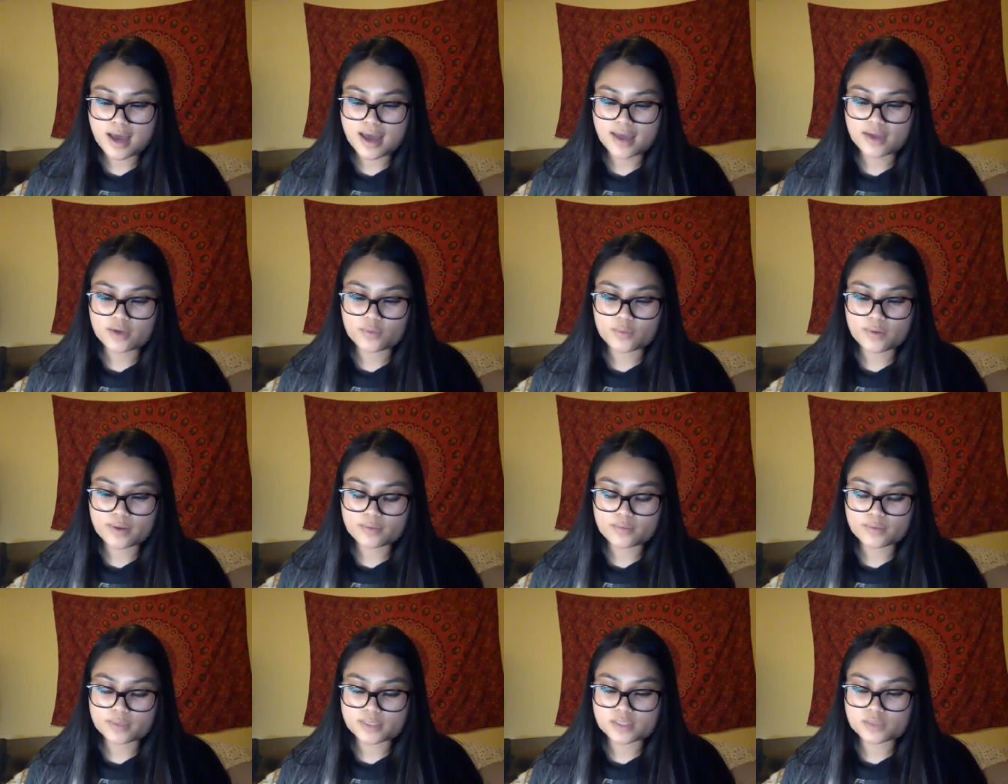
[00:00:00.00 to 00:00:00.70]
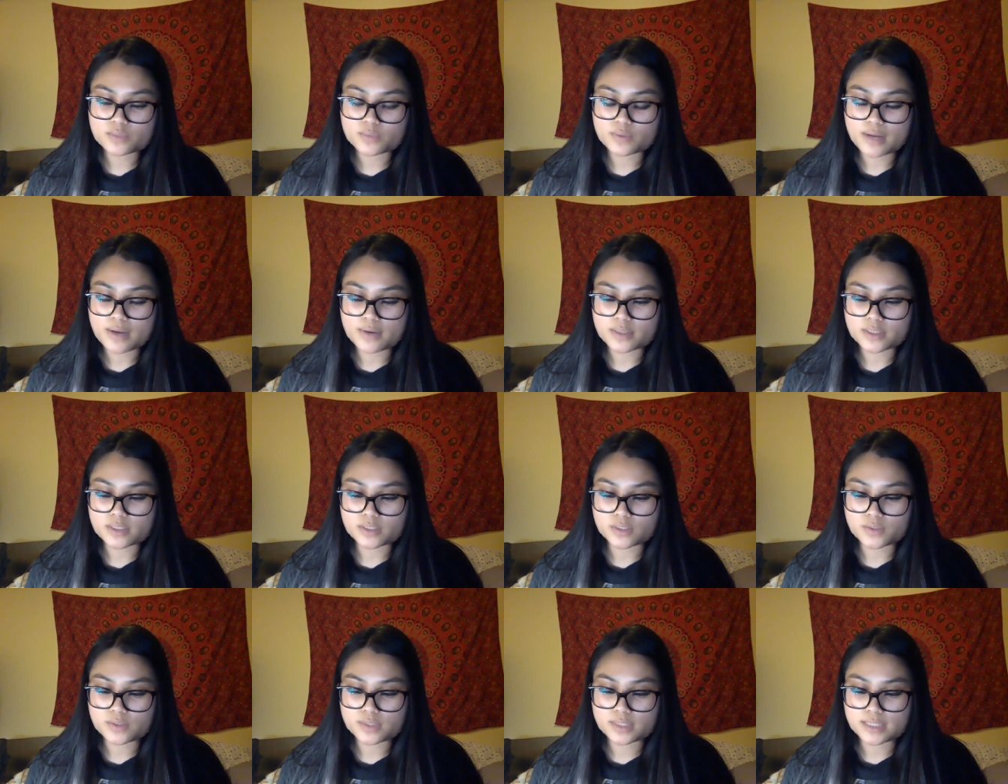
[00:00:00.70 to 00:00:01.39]
I went once when I was
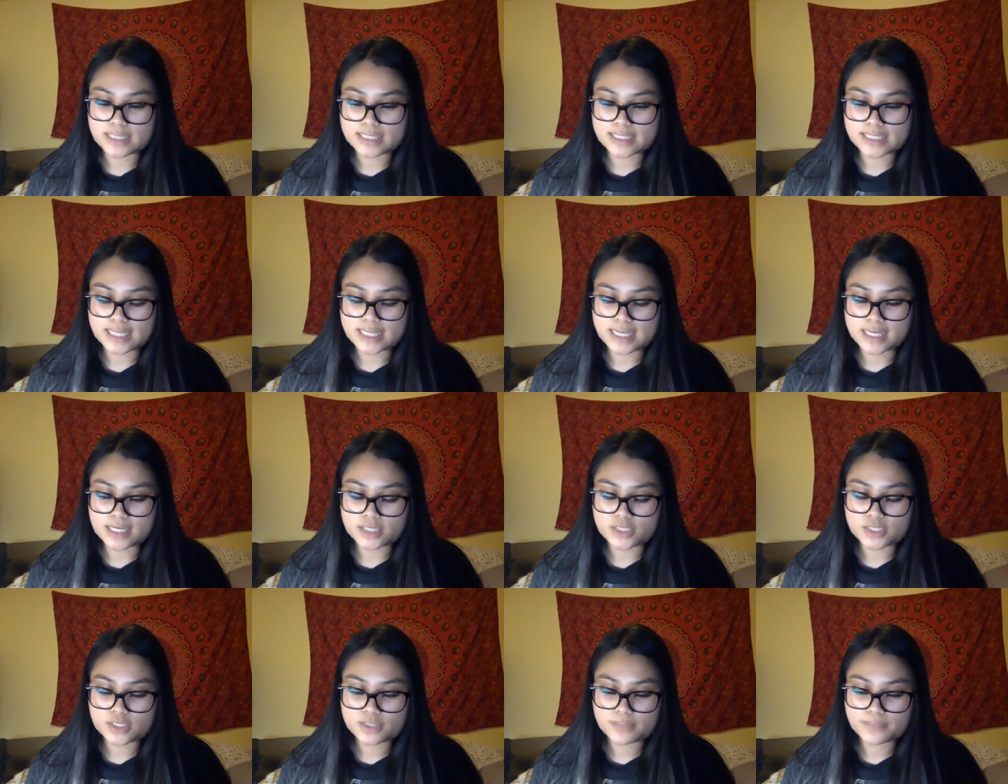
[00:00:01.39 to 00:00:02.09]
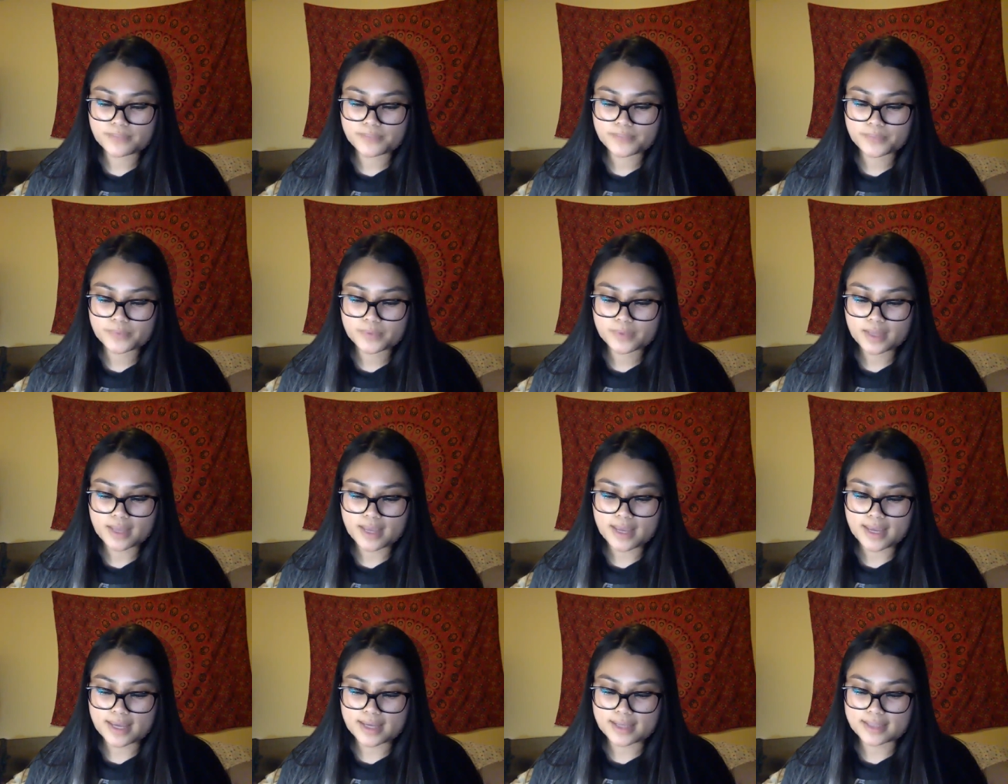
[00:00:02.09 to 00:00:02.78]
Lucy's age,
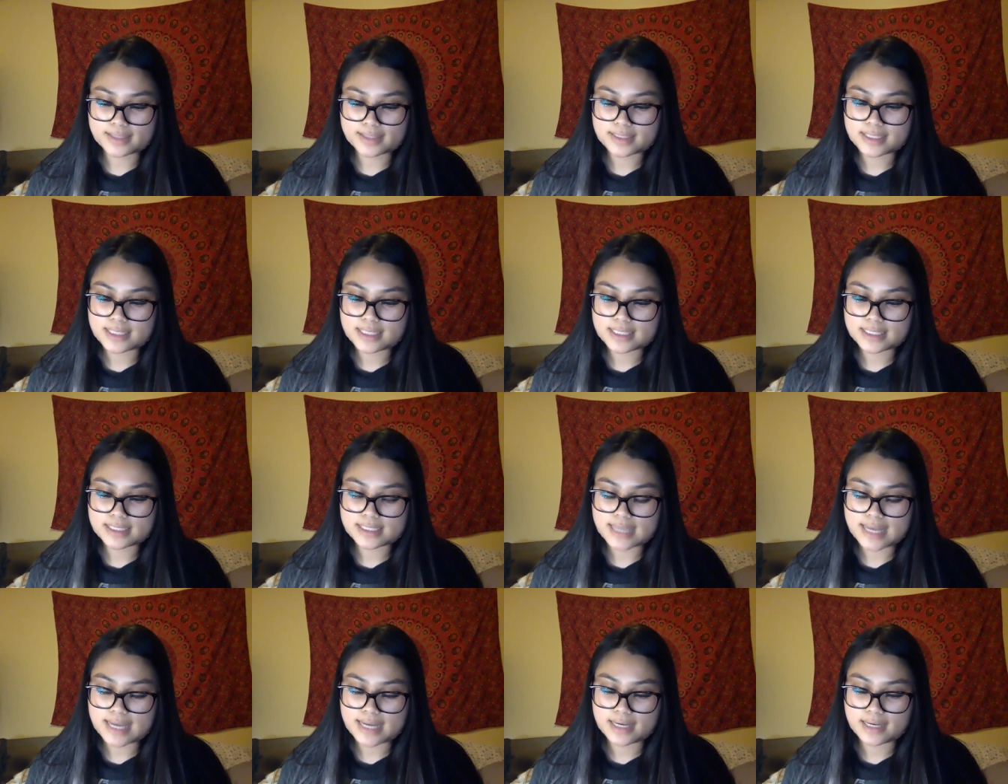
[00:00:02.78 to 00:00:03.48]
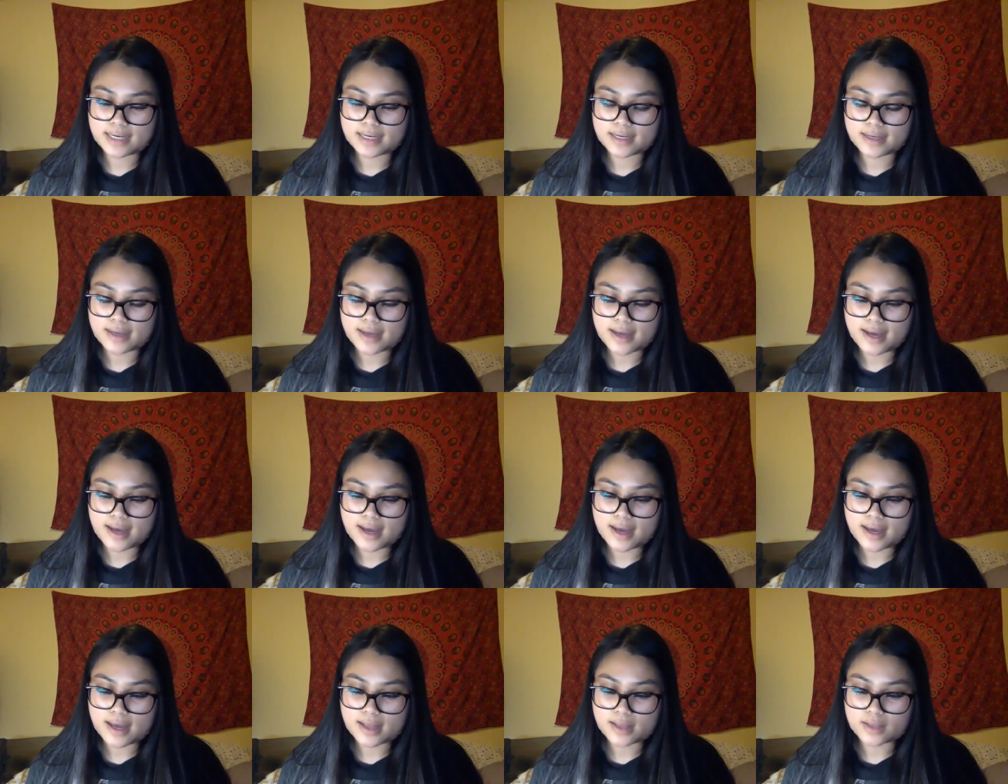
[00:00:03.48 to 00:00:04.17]
and, he said,
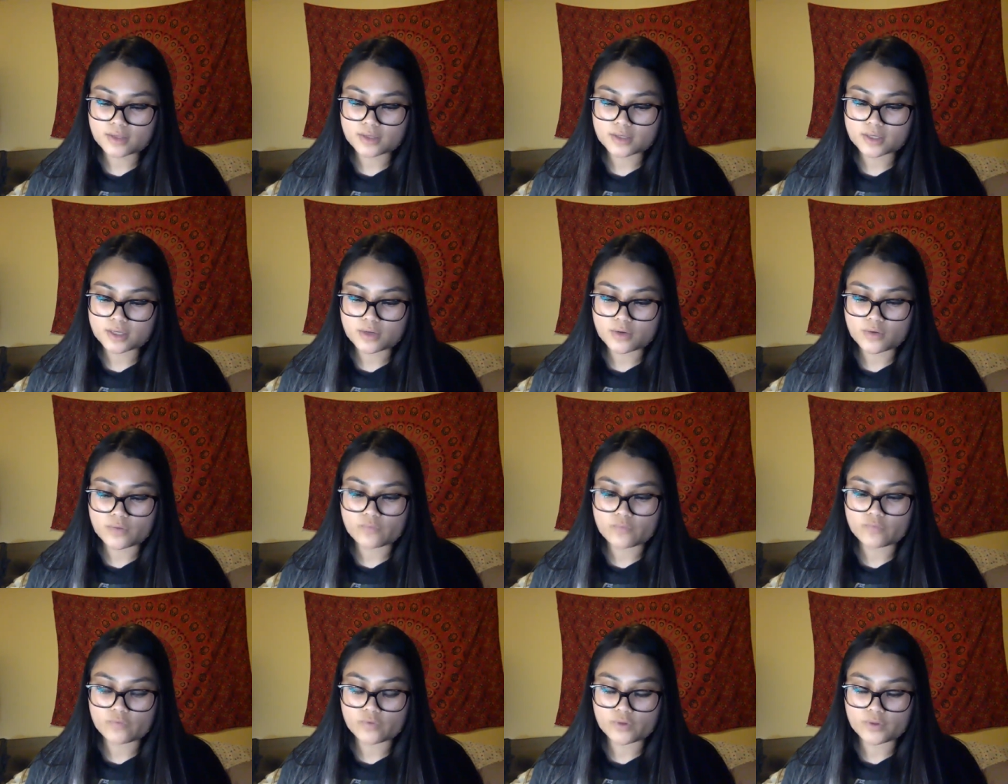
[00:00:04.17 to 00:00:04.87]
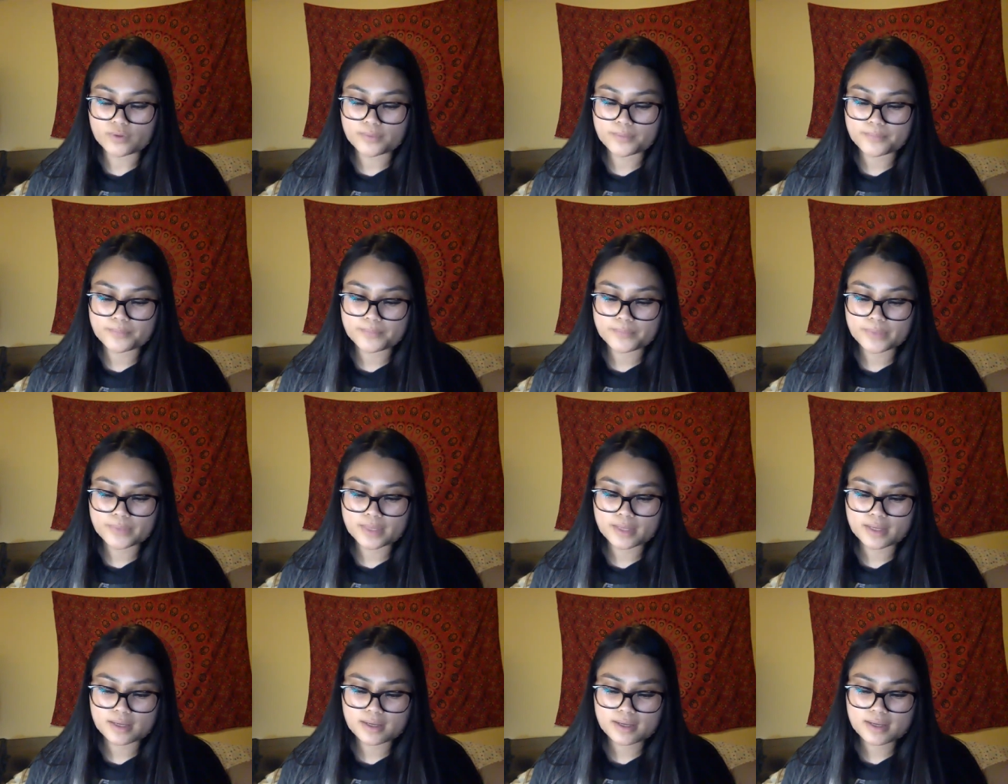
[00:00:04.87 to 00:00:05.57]
looking hopeful,
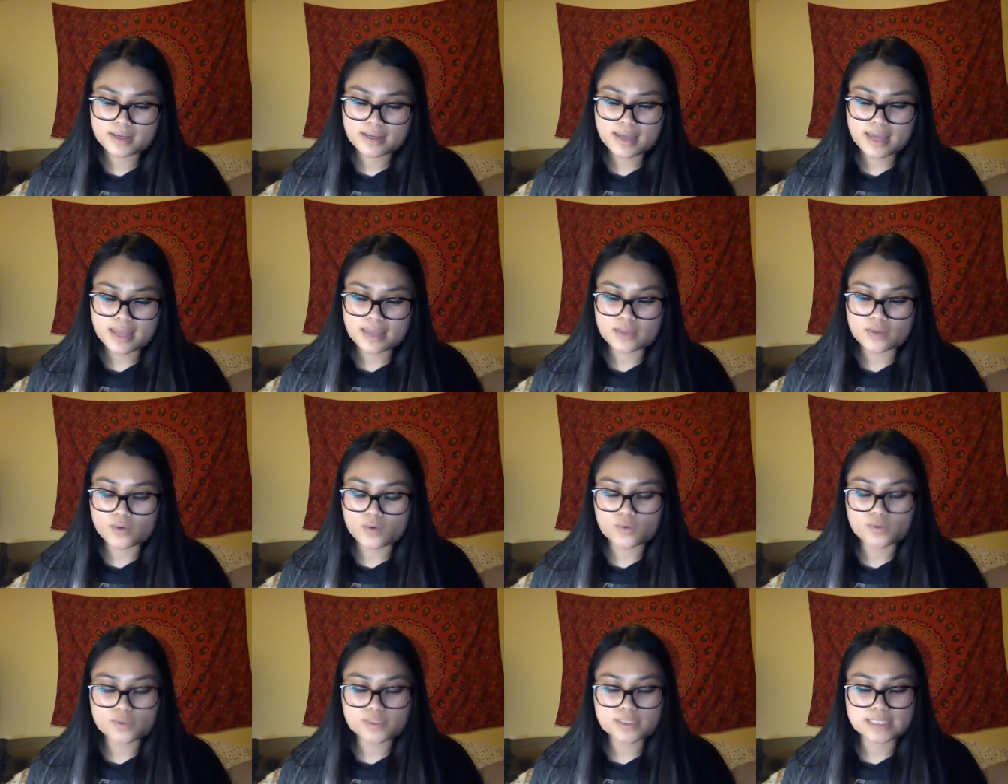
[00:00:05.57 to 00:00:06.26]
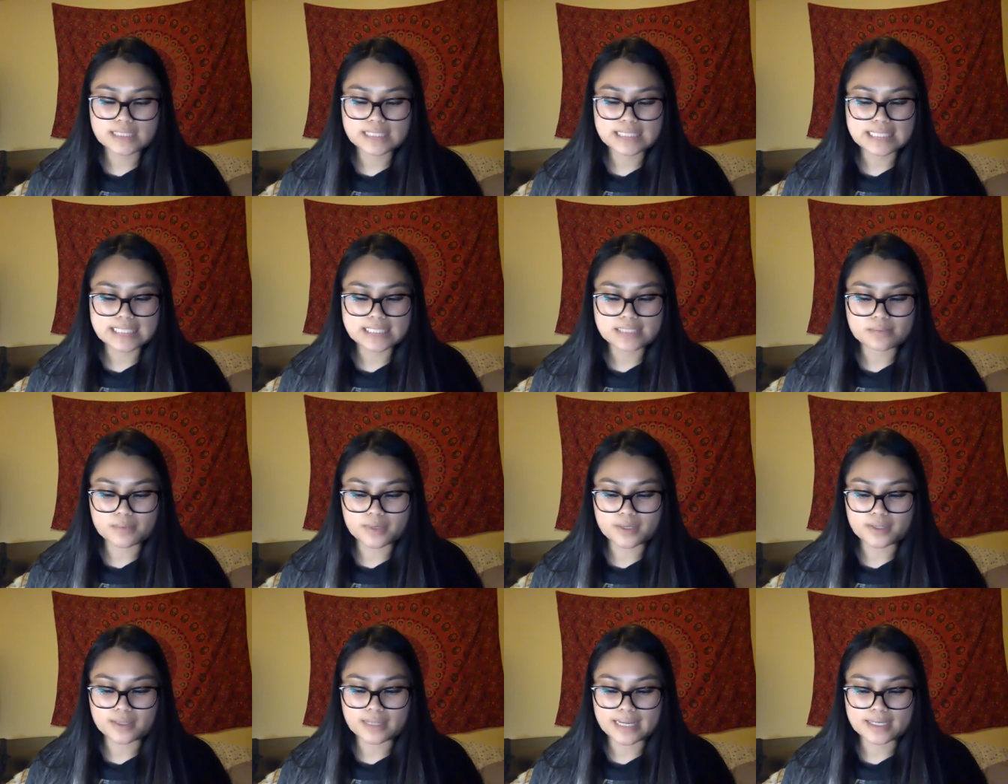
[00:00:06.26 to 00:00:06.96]
and the whole city
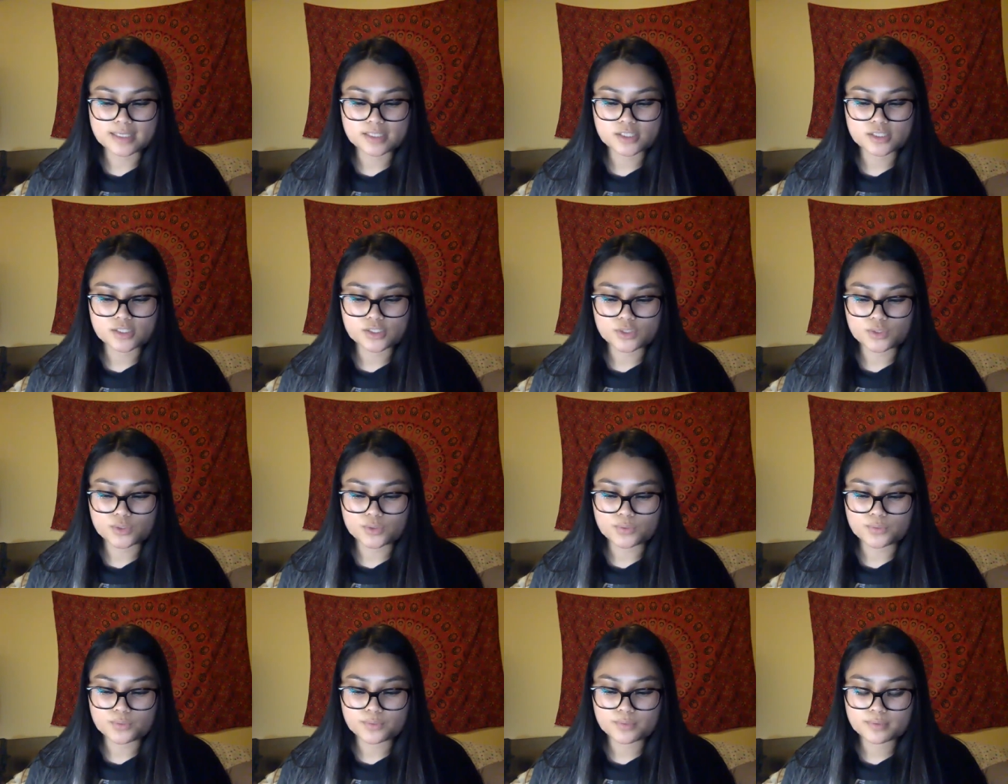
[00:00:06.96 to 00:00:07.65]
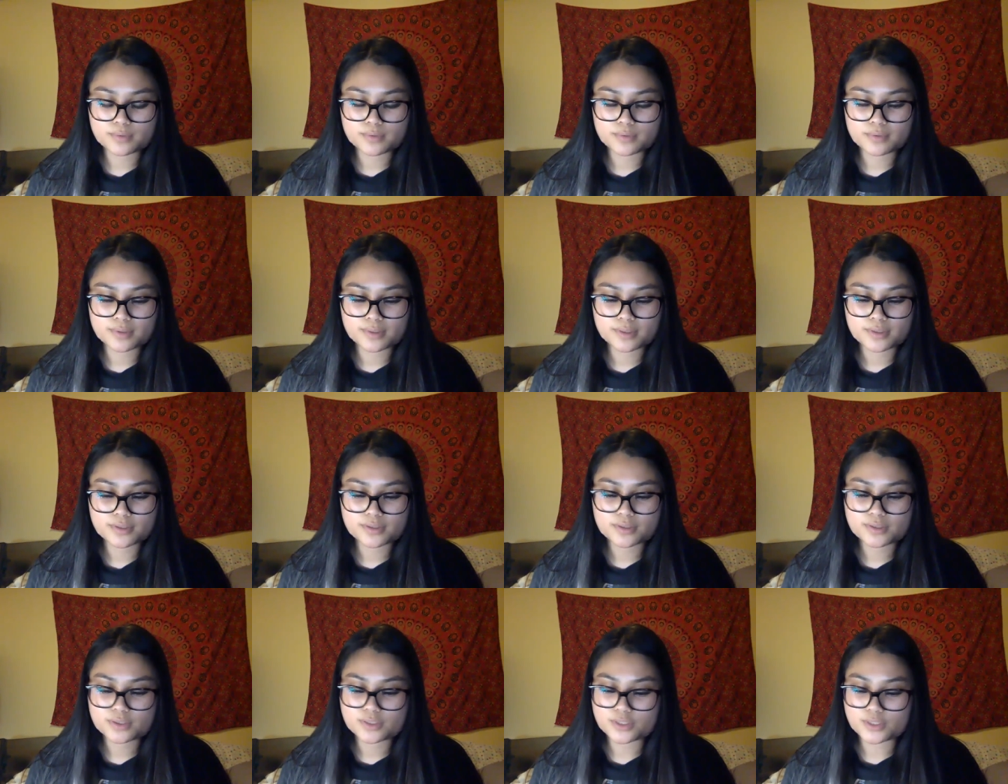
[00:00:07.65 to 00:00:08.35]
smelled like stew.
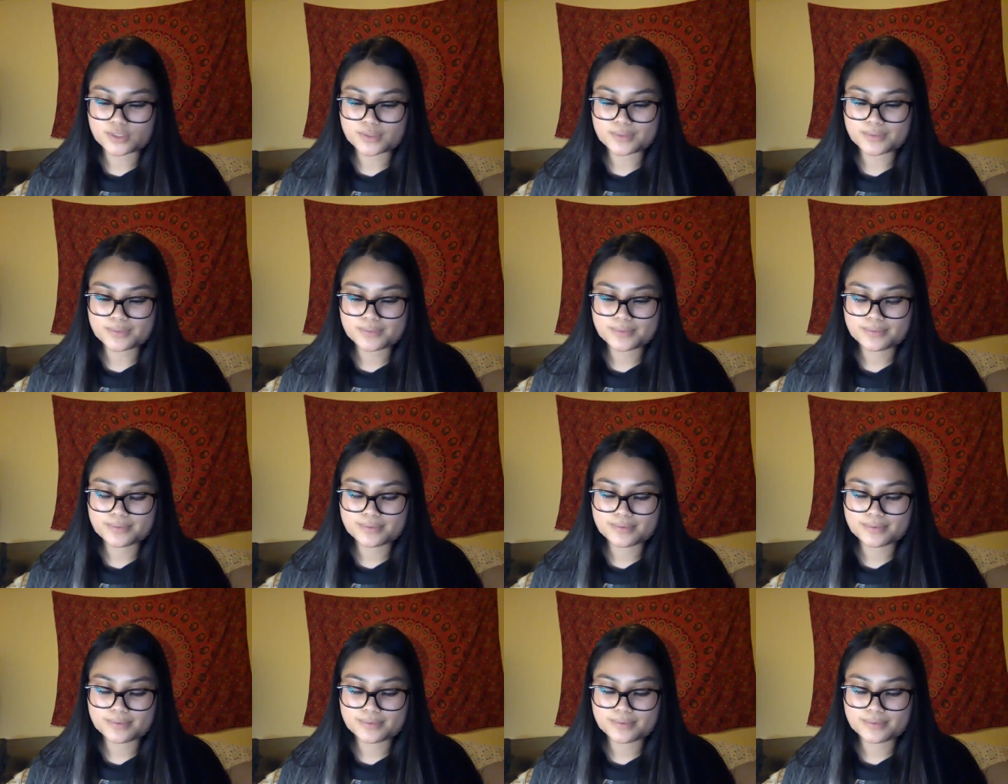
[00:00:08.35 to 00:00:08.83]
Stew?